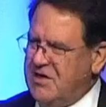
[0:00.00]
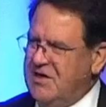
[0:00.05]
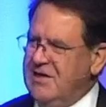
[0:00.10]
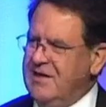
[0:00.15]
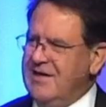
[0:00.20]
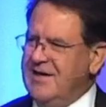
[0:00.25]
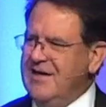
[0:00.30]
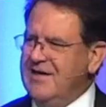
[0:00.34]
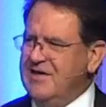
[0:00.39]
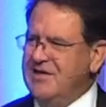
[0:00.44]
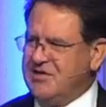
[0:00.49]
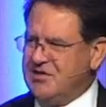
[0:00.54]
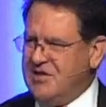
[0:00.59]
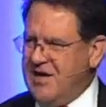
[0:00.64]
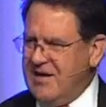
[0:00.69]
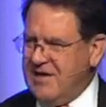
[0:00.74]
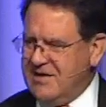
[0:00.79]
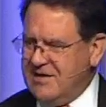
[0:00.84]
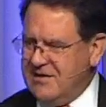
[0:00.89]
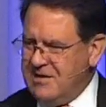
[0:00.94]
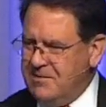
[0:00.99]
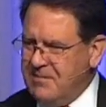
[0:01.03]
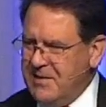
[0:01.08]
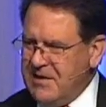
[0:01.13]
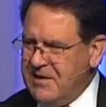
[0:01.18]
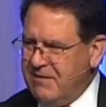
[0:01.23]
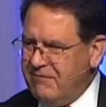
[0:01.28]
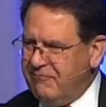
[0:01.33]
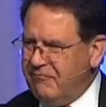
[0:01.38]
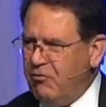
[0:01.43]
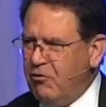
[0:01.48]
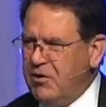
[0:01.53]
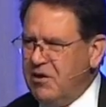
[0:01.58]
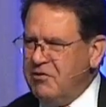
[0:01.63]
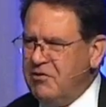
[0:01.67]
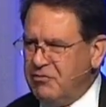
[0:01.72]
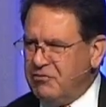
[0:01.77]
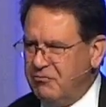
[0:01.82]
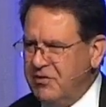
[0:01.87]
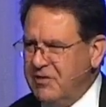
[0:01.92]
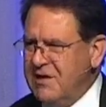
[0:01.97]
it is dated to be at
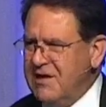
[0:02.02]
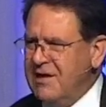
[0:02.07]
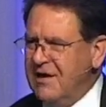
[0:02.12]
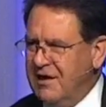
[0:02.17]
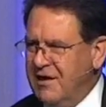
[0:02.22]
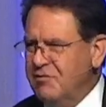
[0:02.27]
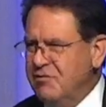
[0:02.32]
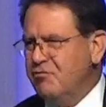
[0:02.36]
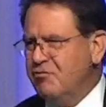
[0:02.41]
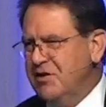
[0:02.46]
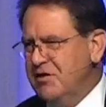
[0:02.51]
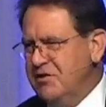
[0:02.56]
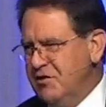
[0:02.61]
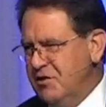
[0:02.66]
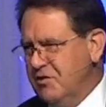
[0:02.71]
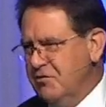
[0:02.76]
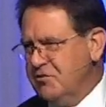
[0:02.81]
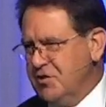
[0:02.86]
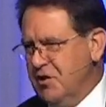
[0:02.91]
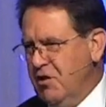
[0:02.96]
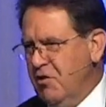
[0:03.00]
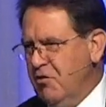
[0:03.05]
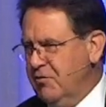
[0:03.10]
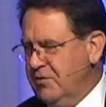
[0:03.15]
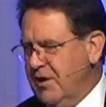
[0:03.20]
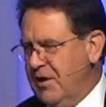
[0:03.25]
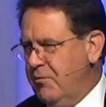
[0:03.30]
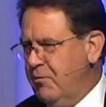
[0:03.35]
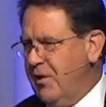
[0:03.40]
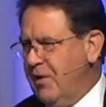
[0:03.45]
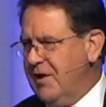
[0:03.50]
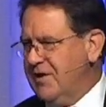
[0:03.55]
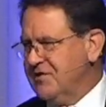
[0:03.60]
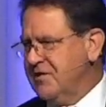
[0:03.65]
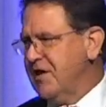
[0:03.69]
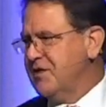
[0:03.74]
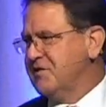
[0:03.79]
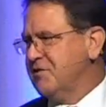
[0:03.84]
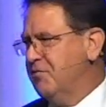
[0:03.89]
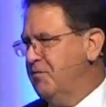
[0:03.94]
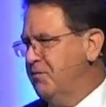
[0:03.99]
4,300 years old. Now, why is
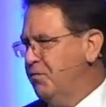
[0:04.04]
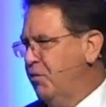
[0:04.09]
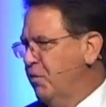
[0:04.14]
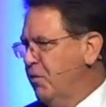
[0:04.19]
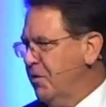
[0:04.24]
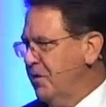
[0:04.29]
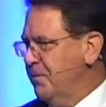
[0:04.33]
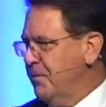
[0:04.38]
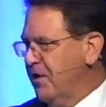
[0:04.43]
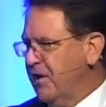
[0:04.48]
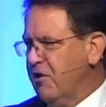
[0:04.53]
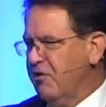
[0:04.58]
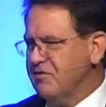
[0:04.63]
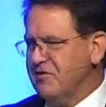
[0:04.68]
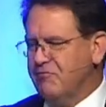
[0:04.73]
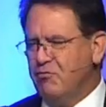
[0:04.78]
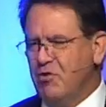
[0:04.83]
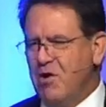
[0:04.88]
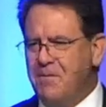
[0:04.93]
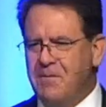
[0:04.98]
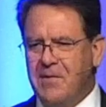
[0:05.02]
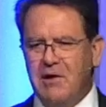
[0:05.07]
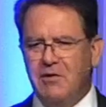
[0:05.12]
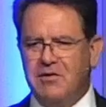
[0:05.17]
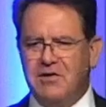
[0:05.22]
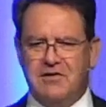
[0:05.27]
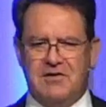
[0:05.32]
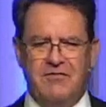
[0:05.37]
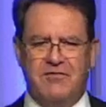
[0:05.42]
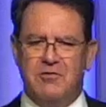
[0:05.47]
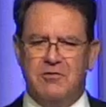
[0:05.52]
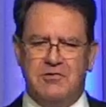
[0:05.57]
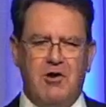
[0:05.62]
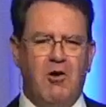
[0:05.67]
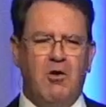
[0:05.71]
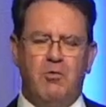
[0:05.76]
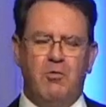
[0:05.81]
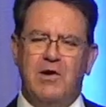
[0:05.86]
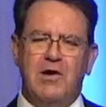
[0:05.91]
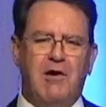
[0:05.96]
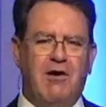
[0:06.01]
that so important? Because if we're billions of years
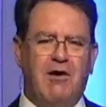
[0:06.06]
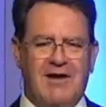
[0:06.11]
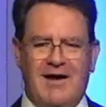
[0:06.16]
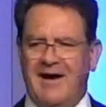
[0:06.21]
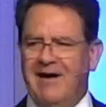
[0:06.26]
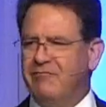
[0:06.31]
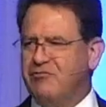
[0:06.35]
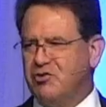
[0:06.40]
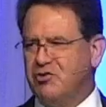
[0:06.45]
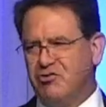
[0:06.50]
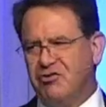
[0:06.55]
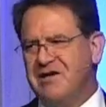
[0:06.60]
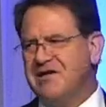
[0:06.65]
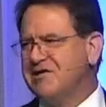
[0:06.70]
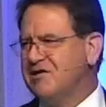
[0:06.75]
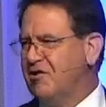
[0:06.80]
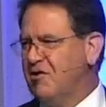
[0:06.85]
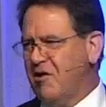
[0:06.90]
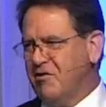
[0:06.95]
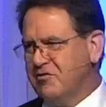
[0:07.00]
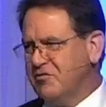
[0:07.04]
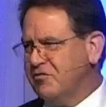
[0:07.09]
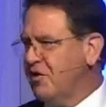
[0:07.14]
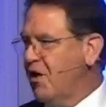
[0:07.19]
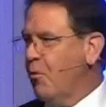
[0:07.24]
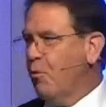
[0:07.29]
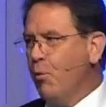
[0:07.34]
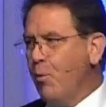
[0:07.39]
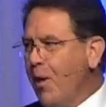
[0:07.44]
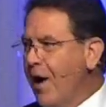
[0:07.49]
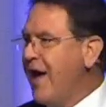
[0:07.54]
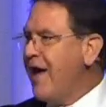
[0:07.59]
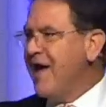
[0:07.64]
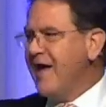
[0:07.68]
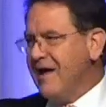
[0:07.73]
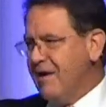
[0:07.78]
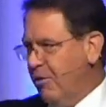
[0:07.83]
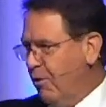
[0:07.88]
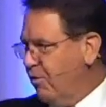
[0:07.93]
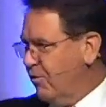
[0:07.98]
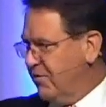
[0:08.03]
old, we ought to have trees that are
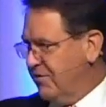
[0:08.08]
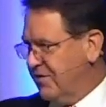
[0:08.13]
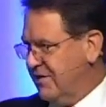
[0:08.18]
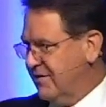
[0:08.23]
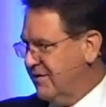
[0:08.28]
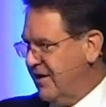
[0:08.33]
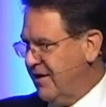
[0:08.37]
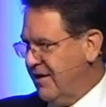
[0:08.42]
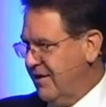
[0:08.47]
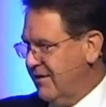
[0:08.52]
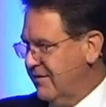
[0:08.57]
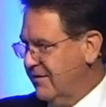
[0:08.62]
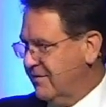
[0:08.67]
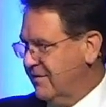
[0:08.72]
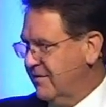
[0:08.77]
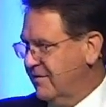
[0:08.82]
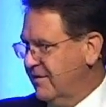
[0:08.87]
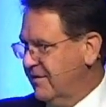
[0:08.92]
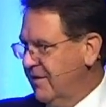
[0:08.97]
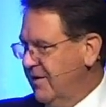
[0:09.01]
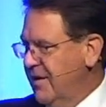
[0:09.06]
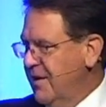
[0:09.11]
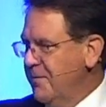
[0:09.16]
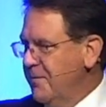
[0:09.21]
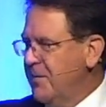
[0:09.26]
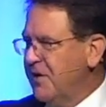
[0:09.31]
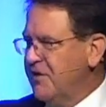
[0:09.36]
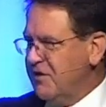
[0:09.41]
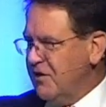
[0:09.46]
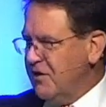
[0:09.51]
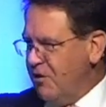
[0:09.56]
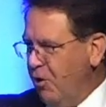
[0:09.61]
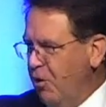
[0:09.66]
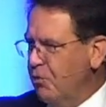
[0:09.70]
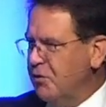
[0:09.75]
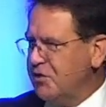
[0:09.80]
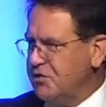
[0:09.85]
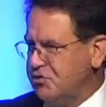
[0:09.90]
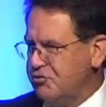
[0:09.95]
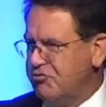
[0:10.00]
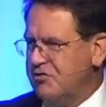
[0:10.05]
way older than that. But the
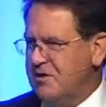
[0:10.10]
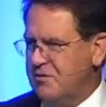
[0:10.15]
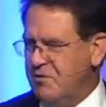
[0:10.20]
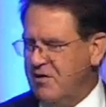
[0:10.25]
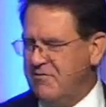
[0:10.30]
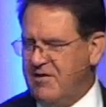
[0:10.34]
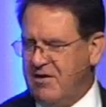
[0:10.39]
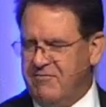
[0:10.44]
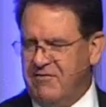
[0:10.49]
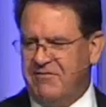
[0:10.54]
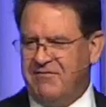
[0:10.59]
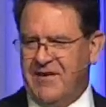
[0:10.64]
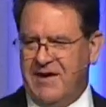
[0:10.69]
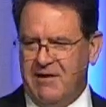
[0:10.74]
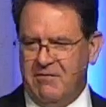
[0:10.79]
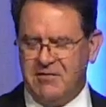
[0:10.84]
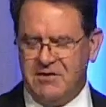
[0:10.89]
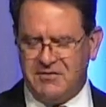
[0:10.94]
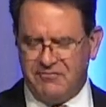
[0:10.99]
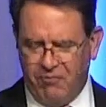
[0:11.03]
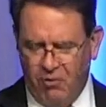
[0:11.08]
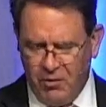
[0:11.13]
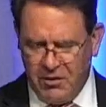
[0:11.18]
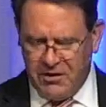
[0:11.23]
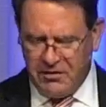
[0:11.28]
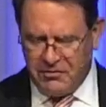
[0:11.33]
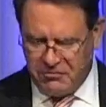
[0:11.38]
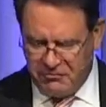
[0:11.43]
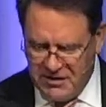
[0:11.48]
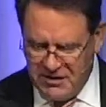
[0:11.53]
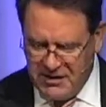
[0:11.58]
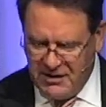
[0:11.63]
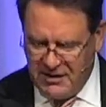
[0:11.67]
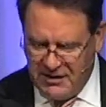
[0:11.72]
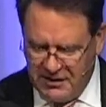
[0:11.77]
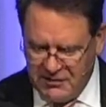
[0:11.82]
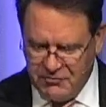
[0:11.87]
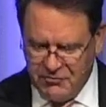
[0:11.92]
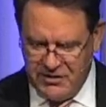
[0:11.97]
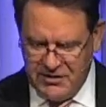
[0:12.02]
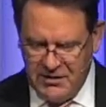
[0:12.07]
oldest tree we've ever found is
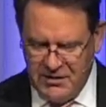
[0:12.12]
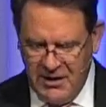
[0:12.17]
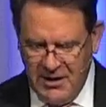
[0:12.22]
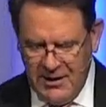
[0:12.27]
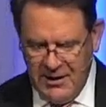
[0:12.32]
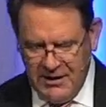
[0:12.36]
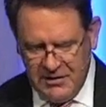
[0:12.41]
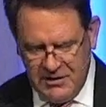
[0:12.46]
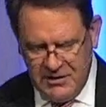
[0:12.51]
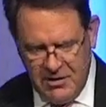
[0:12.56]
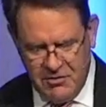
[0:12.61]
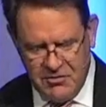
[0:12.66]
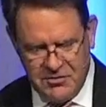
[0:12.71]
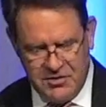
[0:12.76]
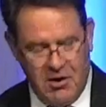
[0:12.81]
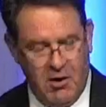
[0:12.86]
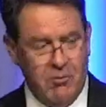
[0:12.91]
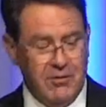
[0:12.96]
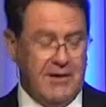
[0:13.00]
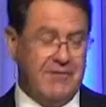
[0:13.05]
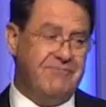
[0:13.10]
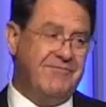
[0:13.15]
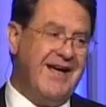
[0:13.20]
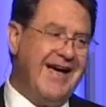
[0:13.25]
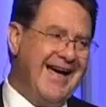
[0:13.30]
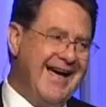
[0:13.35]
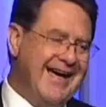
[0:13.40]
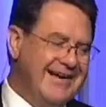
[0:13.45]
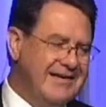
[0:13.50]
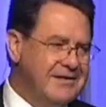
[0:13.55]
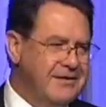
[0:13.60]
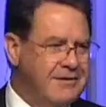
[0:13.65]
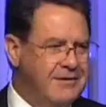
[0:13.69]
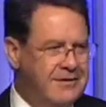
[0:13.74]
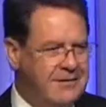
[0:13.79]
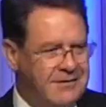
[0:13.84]
4,300 years old. In fact,